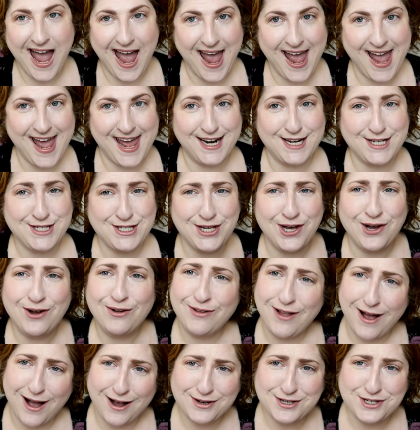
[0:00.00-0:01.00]
And so
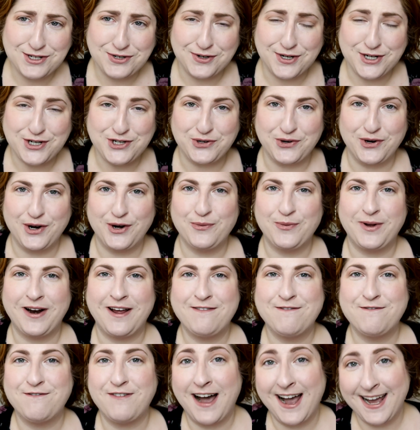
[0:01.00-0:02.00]
long story short, when I
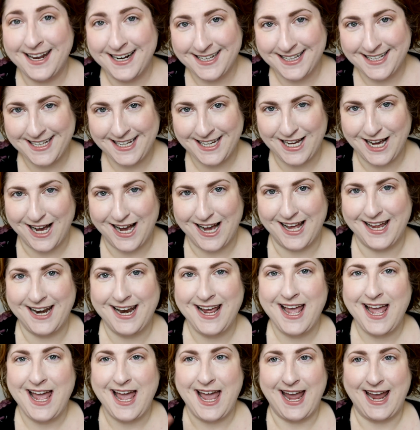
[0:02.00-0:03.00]
finally got
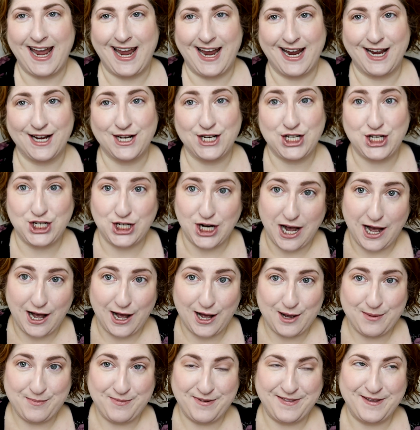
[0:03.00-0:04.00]
a
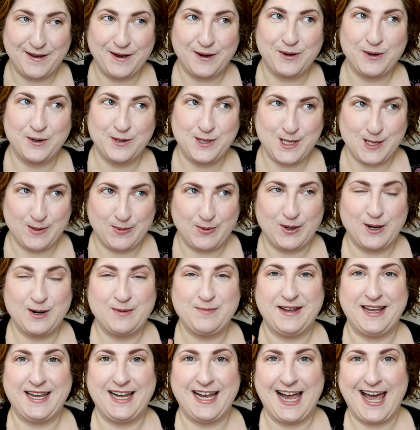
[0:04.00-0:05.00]
job that could support
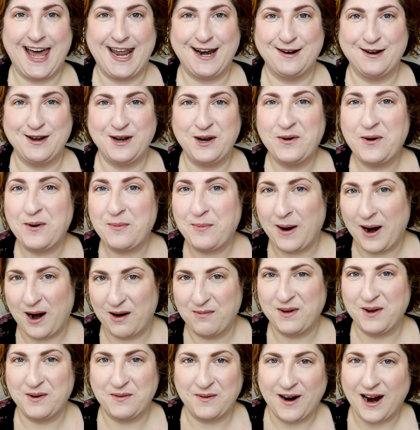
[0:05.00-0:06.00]
me and a new
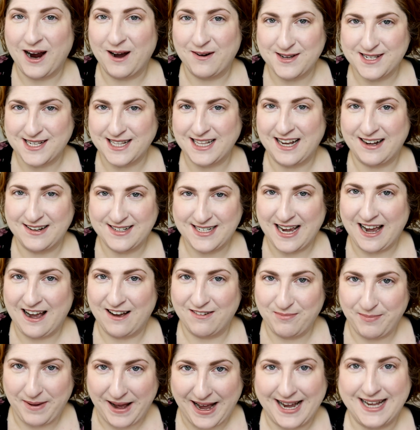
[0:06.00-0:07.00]
apartment where I was allowed to
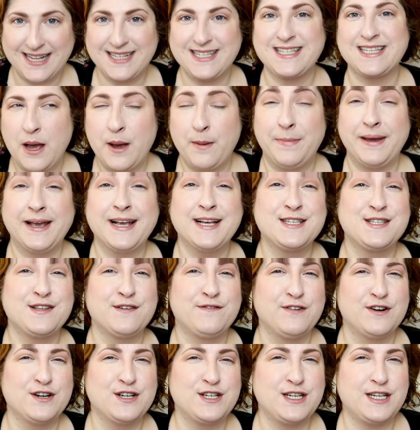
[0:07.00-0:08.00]
have pets, because the
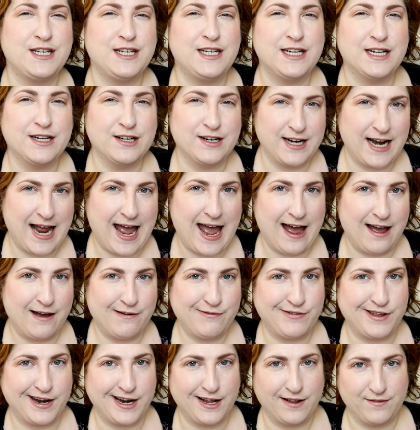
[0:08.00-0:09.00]
first year and a
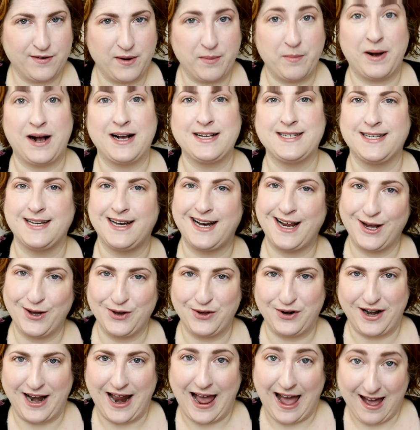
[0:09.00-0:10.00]
half that I lived in Boston, I
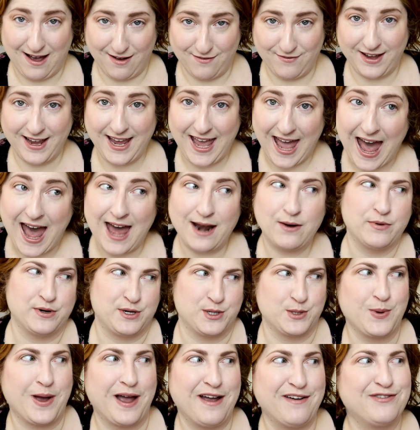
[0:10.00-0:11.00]
couldn't have a cat, which
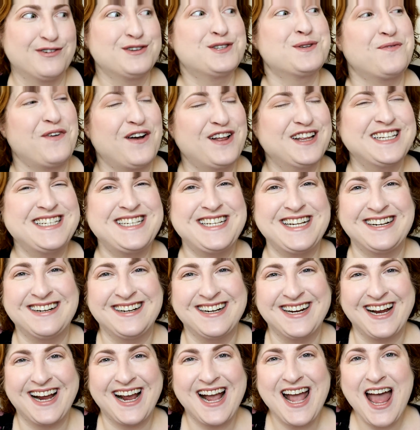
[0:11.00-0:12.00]
is why I was
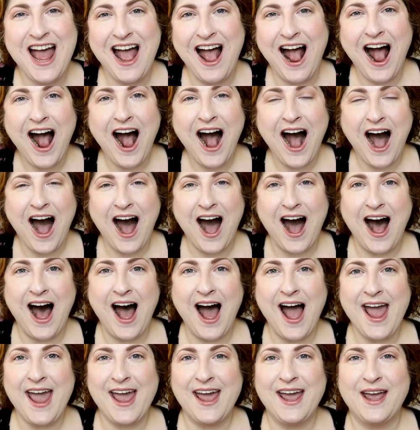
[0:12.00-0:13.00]
volunteering,
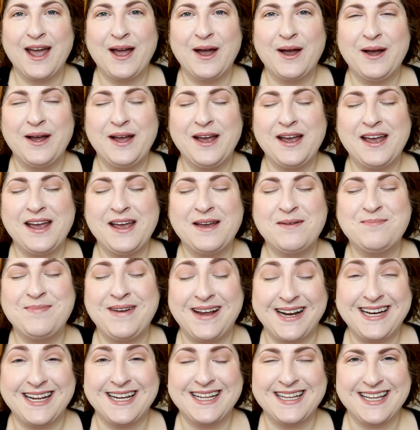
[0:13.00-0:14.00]
I
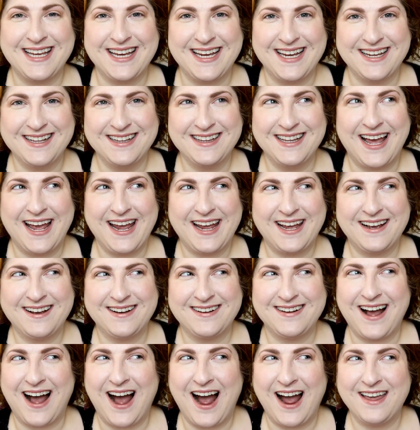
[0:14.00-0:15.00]
immediately,
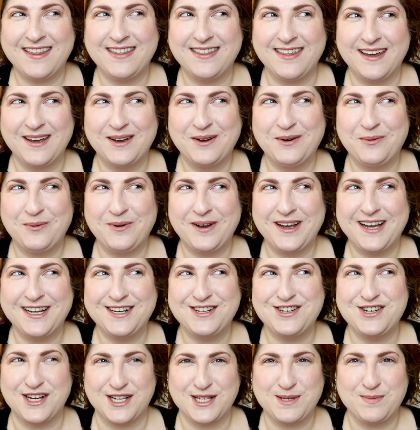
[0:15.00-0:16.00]
like, I think we
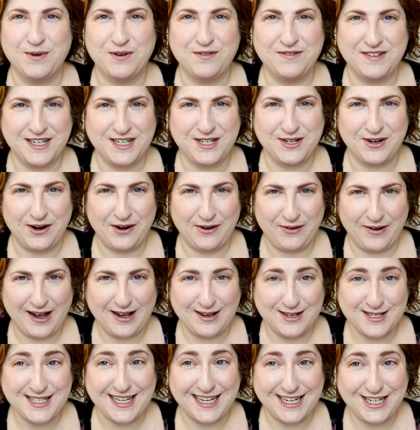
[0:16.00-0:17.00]
had just moved into our new
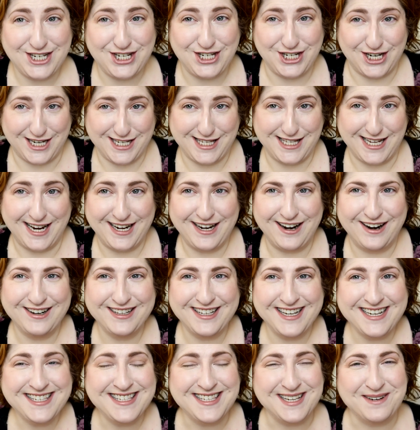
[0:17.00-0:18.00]
house, like just signed our
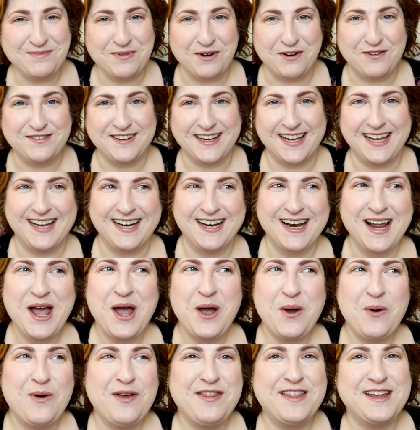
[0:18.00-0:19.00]
lease and moved in.
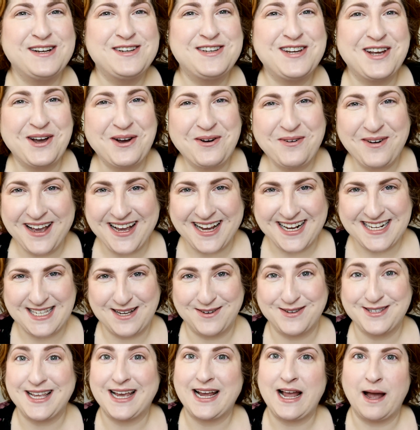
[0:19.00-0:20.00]
Within two weeks, I
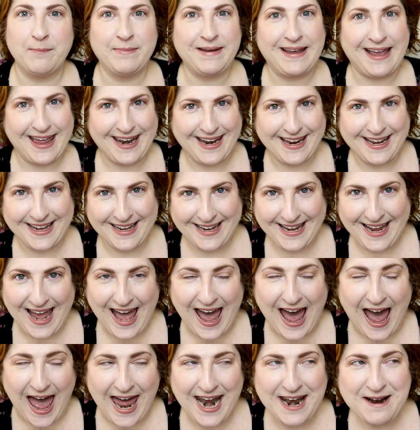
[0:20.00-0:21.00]
was like, I'm getting a
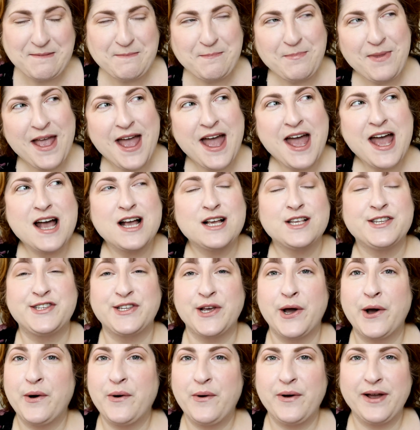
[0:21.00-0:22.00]
cat.
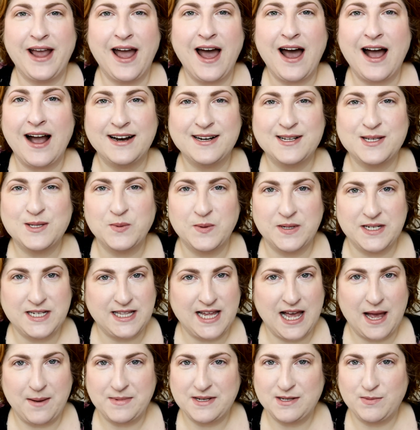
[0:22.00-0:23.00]
So yeah, I just went to
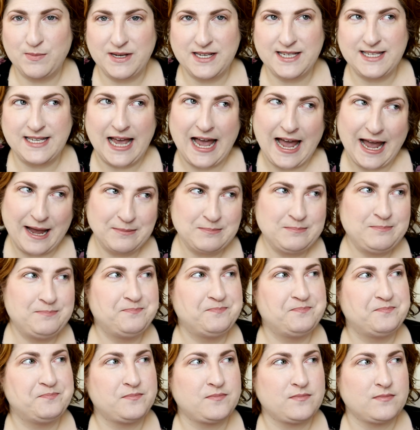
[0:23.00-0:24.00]
the MSPCA
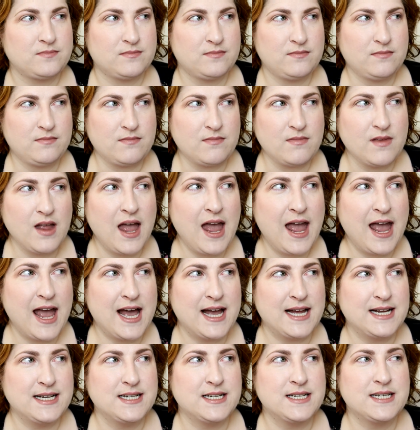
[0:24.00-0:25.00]

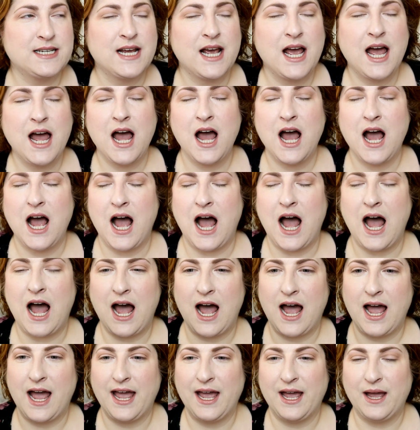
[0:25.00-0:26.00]
and
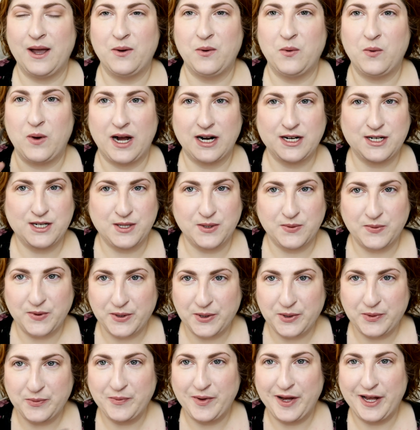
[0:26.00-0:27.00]
I walked the
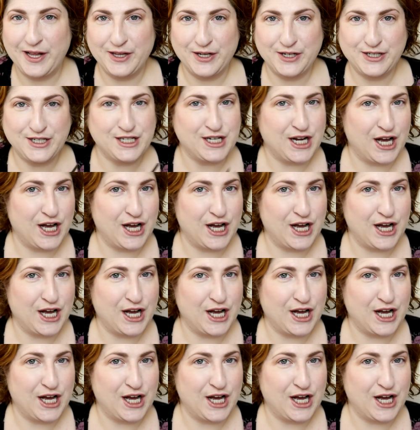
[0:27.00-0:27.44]
room and looked at